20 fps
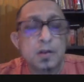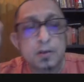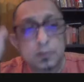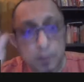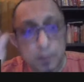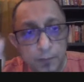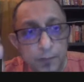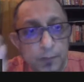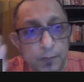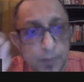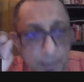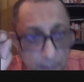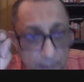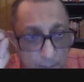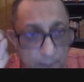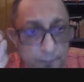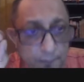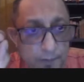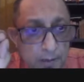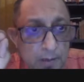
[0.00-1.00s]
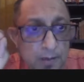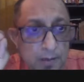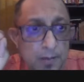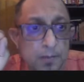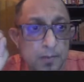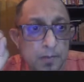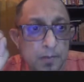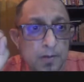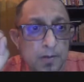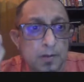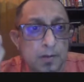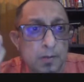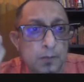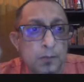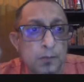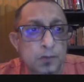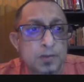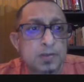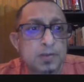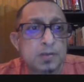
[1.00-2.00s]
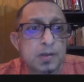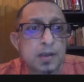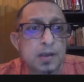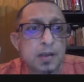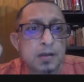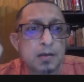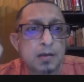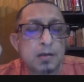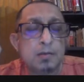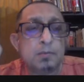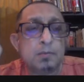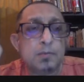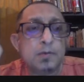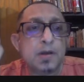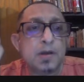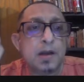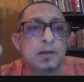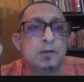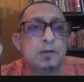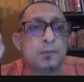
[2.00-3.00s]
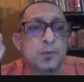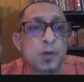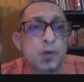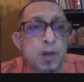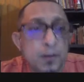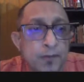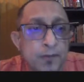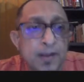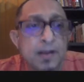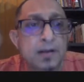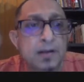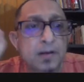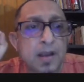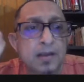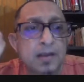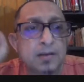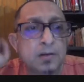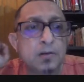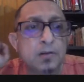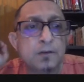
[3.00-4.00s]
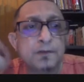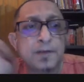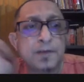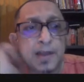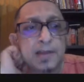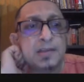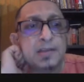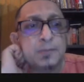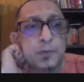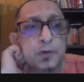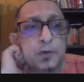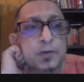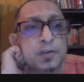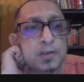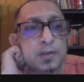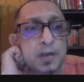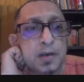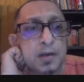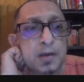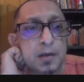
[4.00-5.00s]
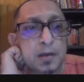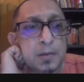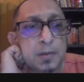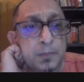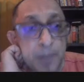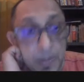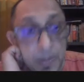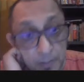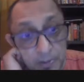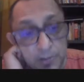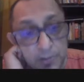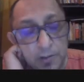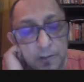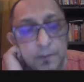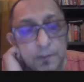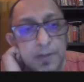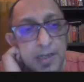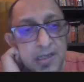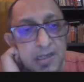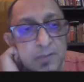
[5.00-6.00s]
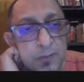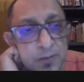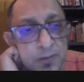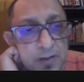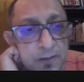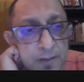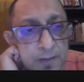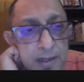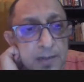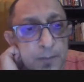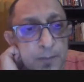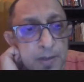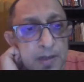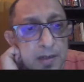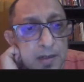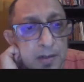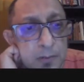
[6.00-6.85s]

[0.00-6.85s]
So if you think of the most kind of prolific writer of textbooks and publisher of textbooks of that